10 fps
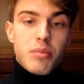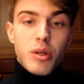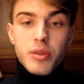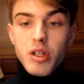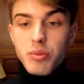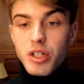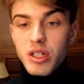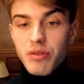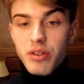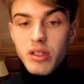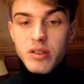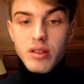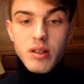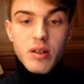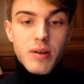Probably objectively
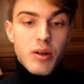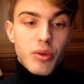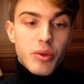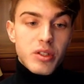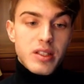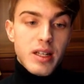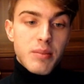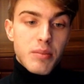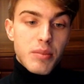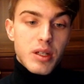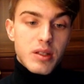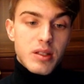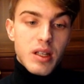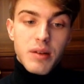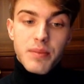it's around the same,
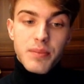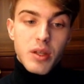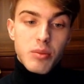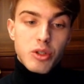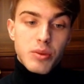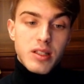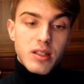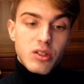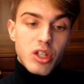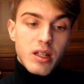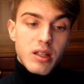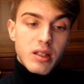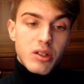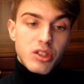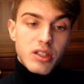but yeah, bishop e6 check,
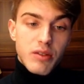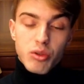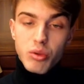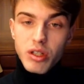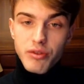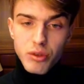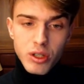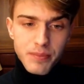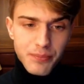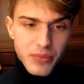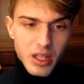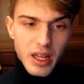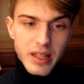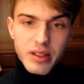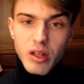king g7, rook e4,
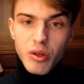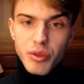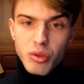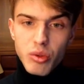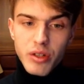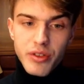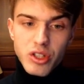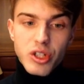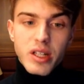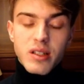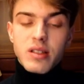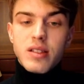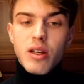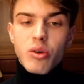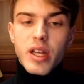and now I went rook f8 check.
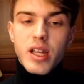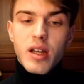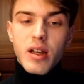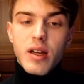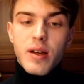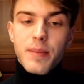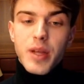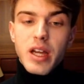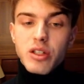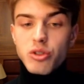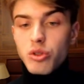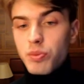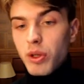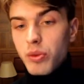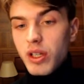Still okay. I should
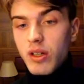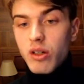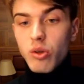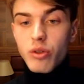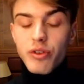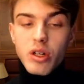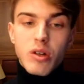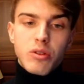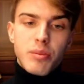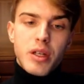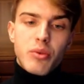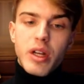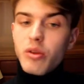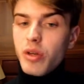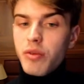probably look for counterplay
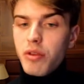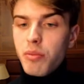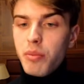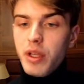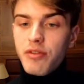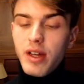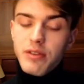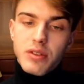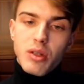right away, b5.